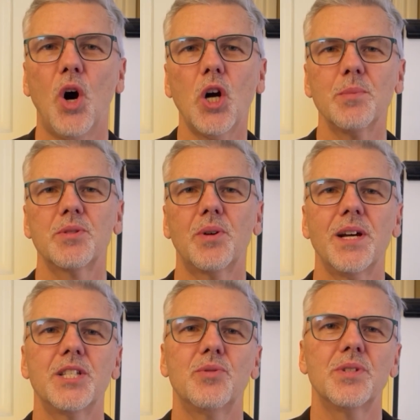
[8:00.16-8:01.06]
Occam's
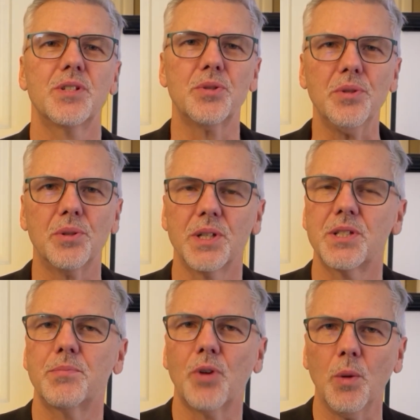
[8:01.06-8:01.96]
razor is a tool. It's
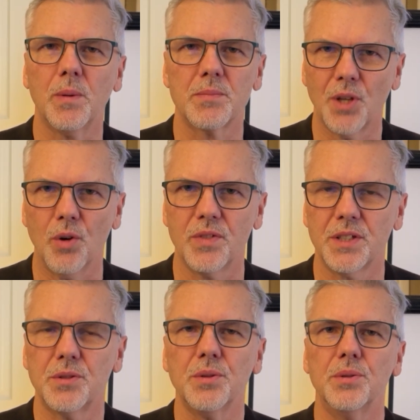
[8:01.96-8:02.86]
a problem-solving
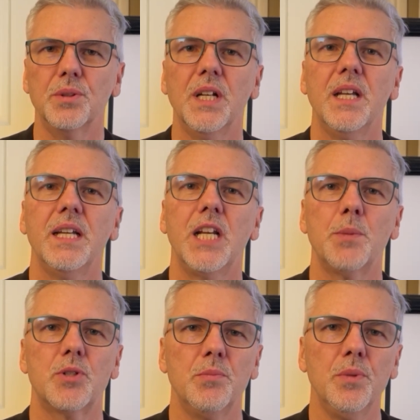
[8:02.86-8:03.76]
tool. It
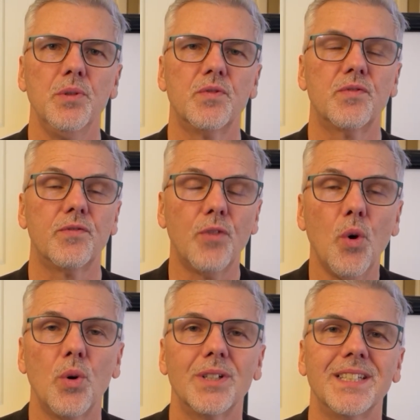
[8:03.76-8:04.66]
helps you move
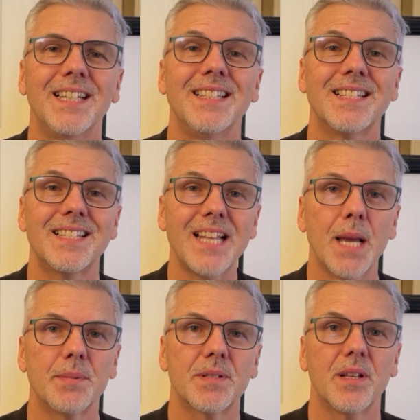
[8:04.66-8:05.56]
forward in
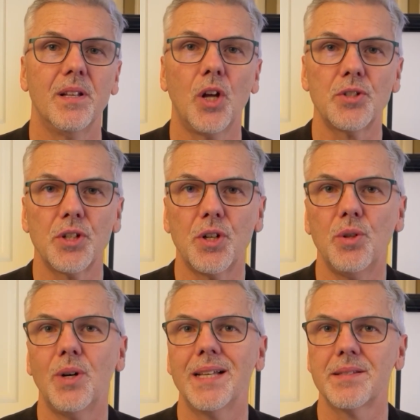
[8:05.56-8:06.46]
steps,
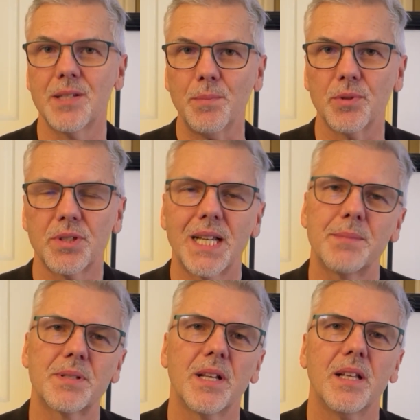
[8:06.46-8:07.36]
logical and simple
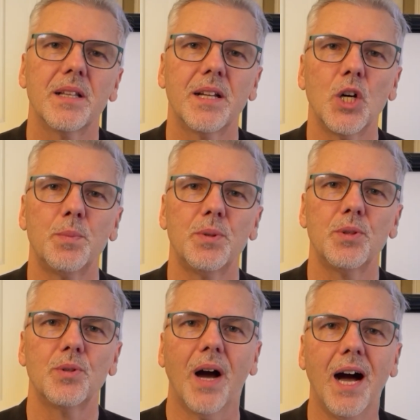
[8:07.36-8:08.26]
steps that help
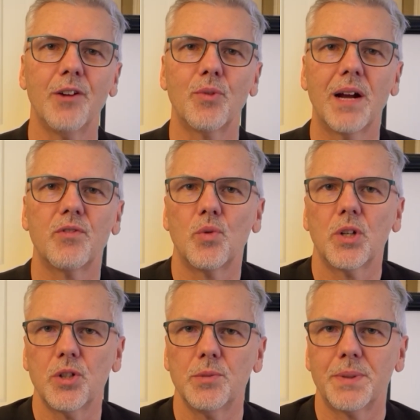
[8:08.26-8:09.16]
you unravel what
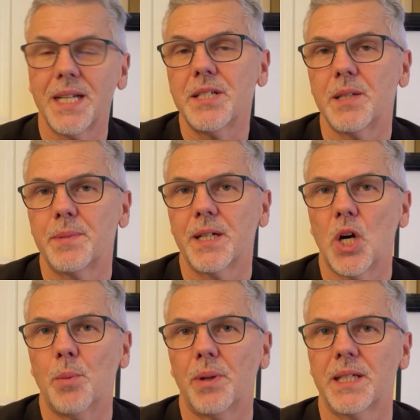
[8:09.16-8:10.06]
could potentially be a
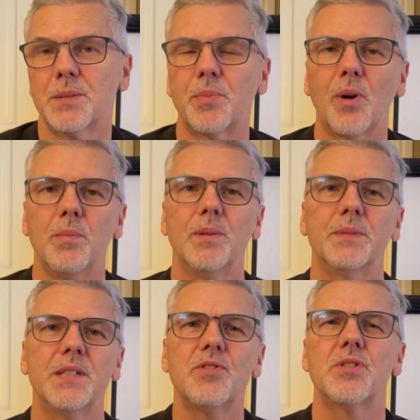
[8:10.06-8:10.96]
complex problem. It
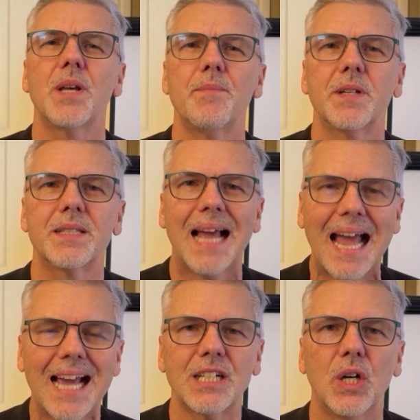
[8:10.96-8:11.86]
gives you something to
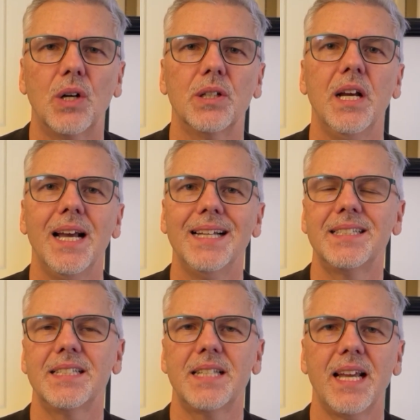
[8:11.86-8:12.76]
act on and
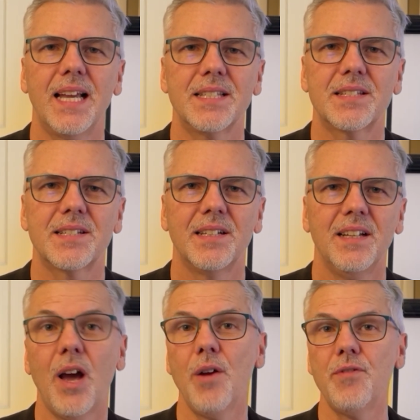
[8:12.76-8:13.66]
to test.
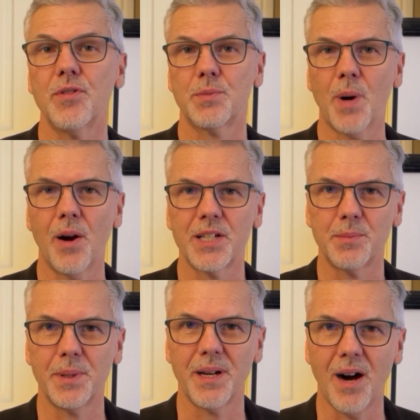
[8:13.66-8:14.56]
Now, if you're aspiring to
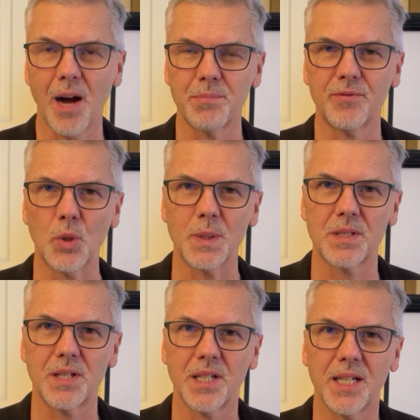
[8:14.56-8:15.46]
be a
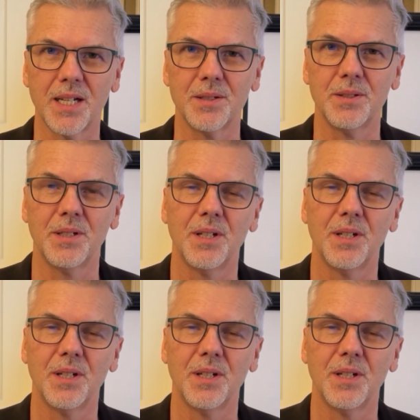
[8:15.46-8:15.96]
high-performance CEO,